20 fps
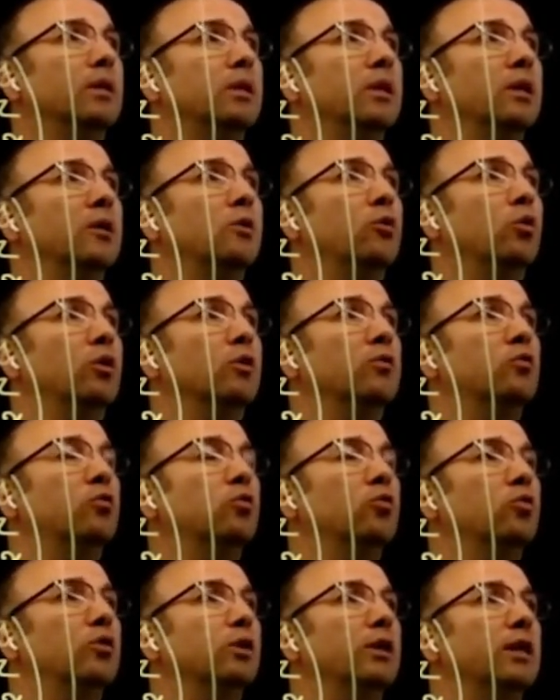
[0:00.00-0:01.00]
equals
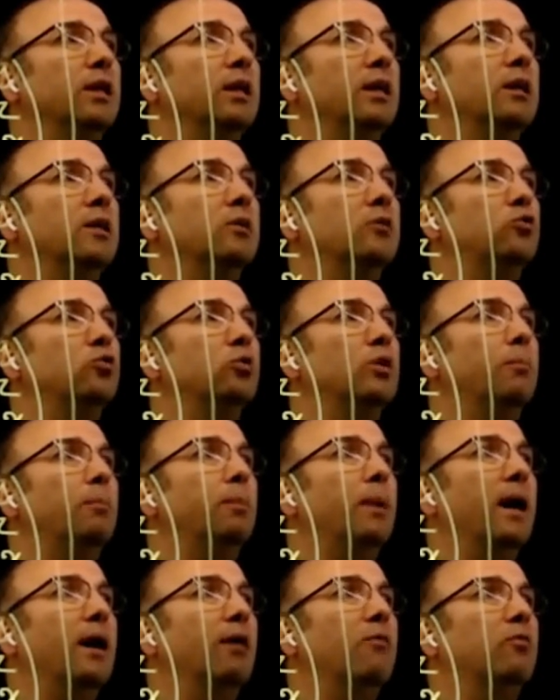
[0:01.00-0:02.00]
to e to the
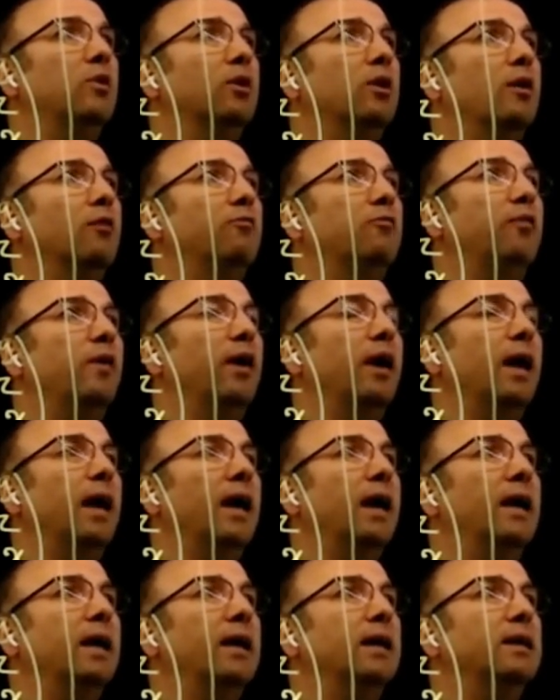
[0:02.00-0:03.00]
power of
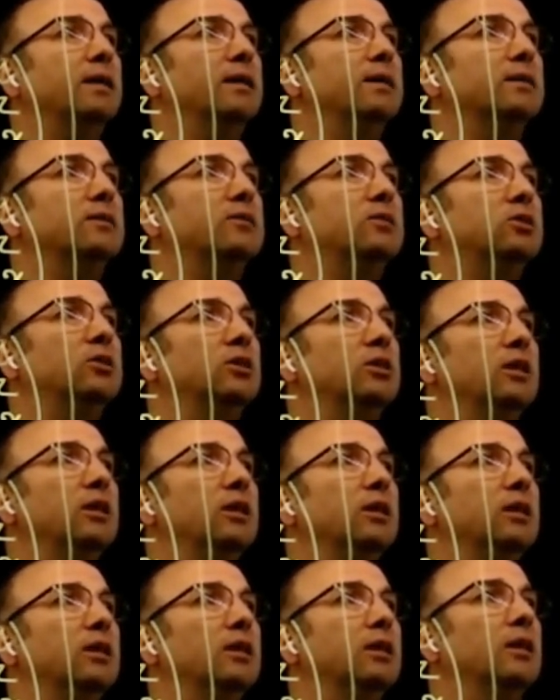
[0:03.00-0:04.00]
a
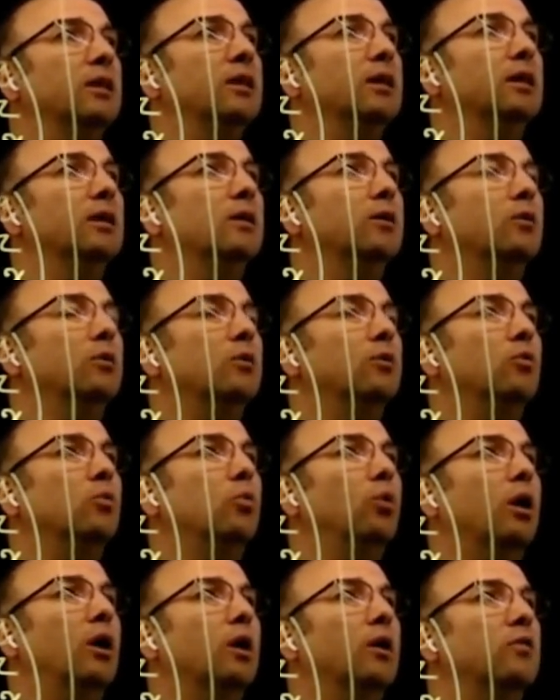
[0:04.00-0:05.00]
t
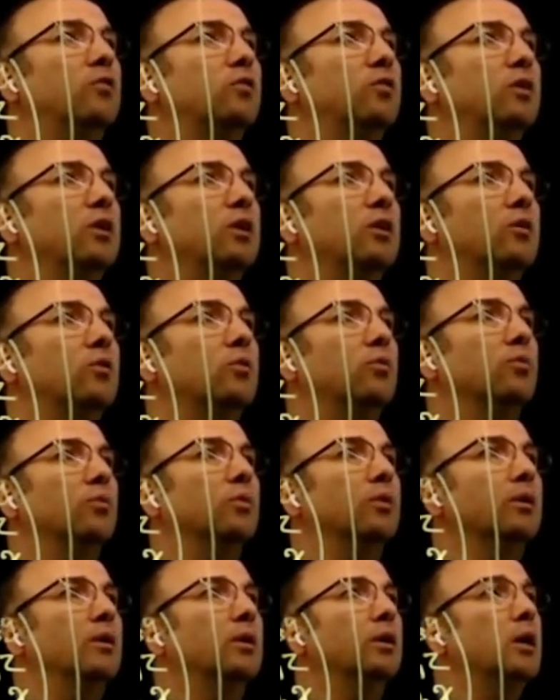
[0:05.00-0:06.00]
y0.
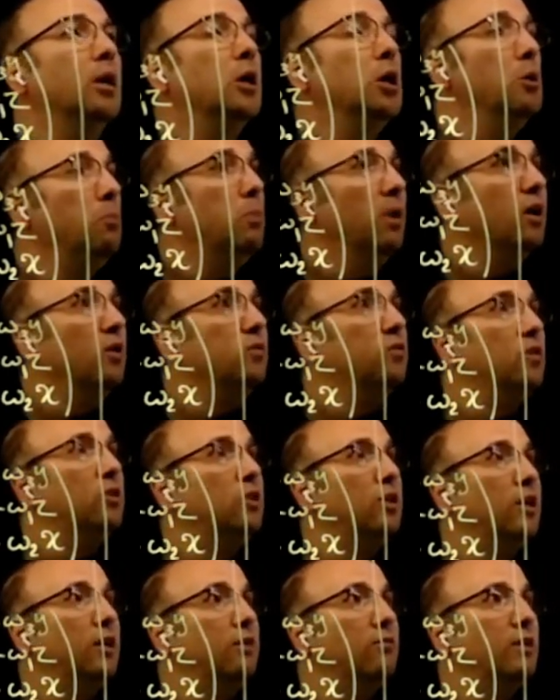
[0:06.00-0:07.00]
Because the
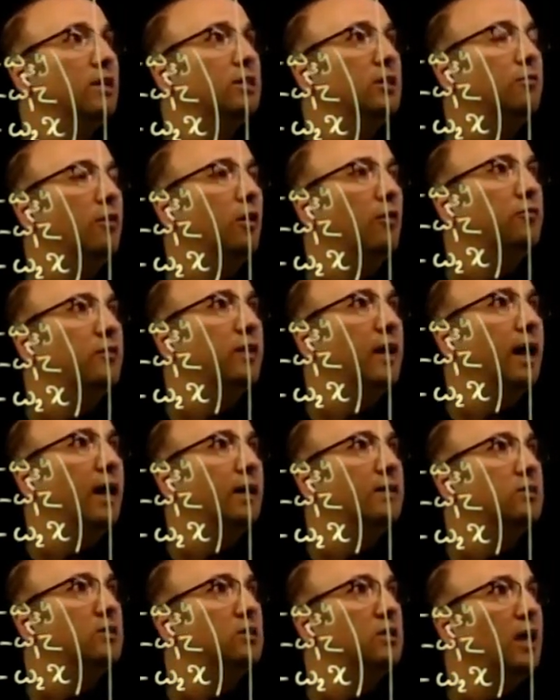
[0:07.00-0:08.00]
derivative of
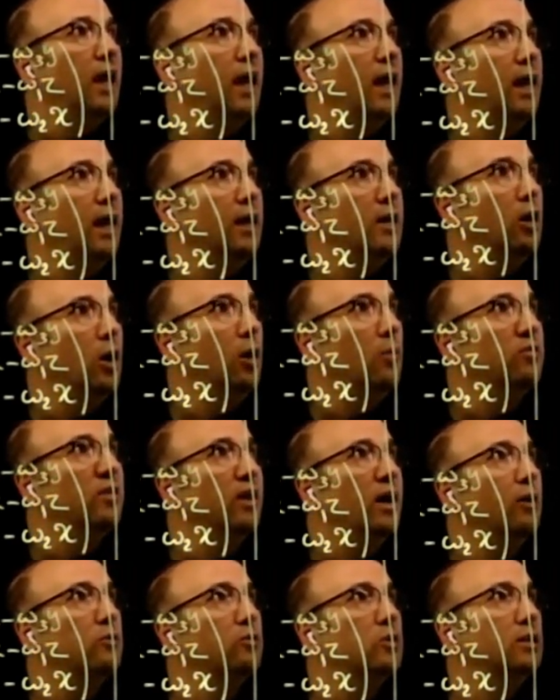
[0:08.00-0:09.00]
that, a comes
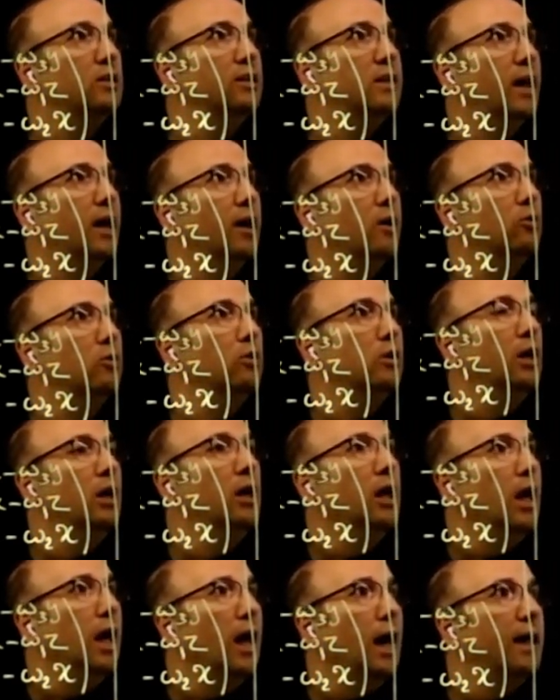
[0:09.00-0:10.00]
out and down.
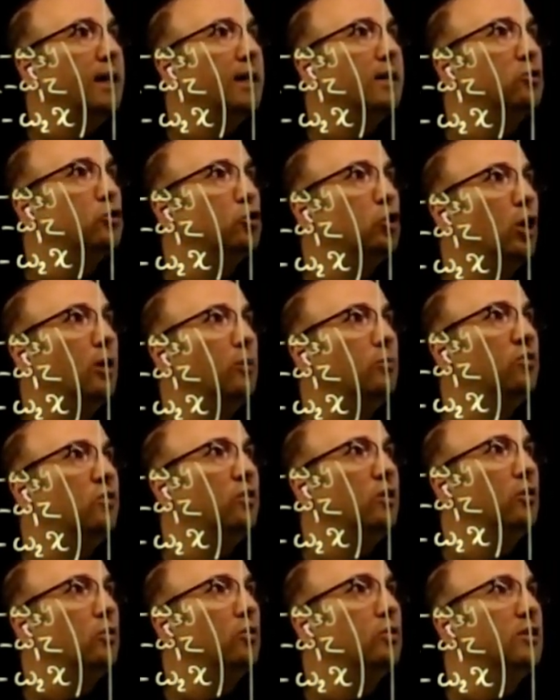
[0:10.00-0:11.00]
And at time
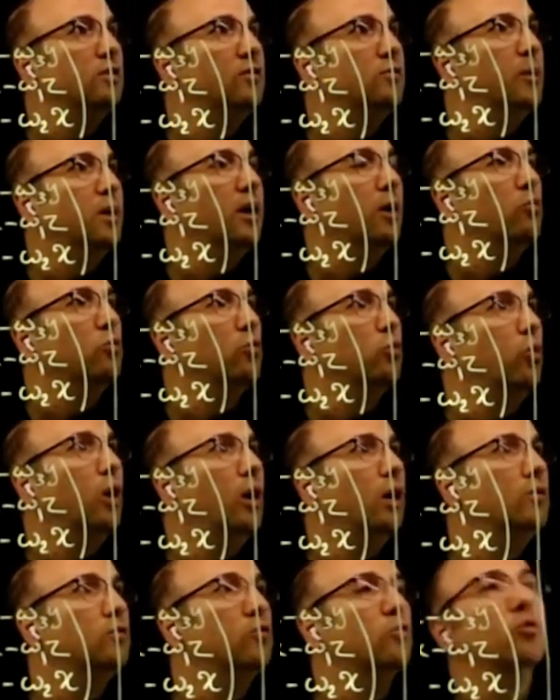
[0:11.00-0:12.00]
0, this becomes
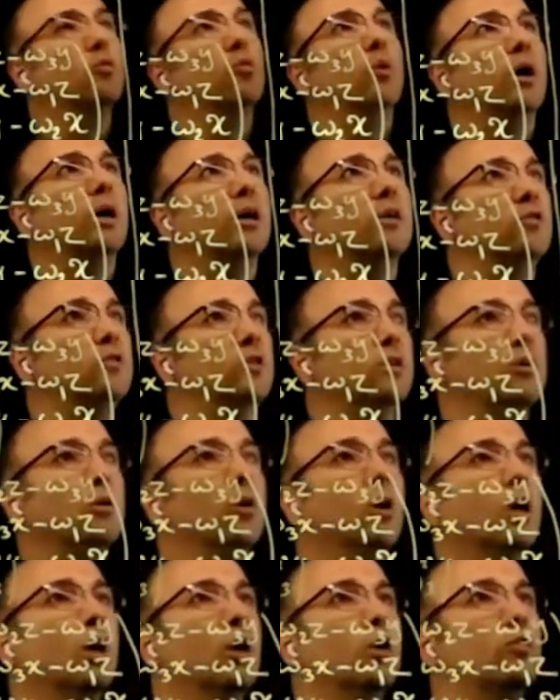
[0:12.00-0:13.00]
1, so y0.
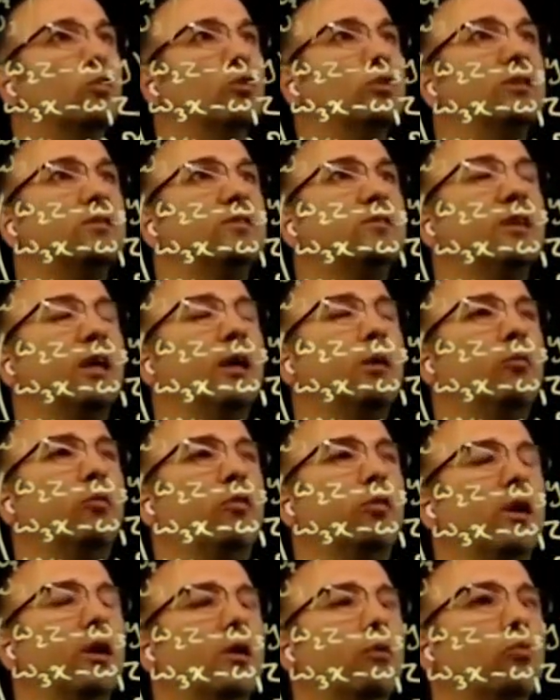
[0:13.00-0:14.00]
So the same
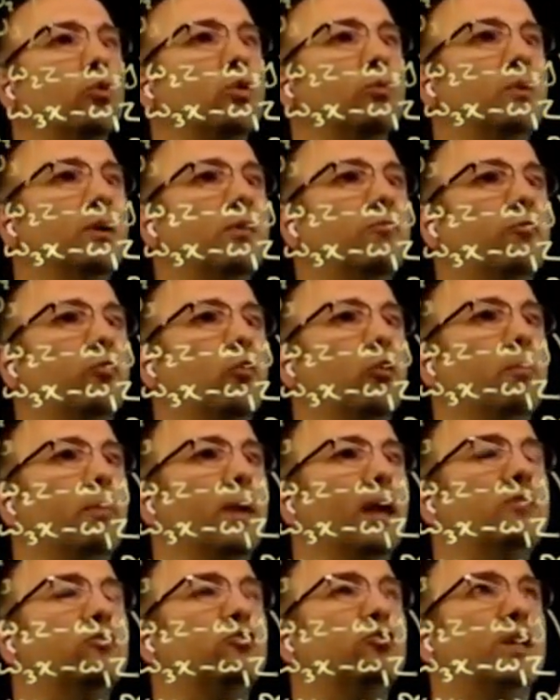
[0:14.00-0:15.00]
thing would be for
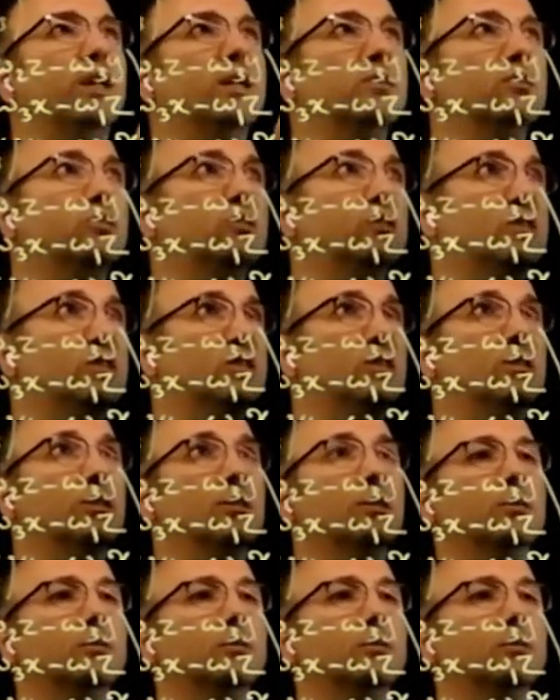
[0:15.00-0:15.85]
matrix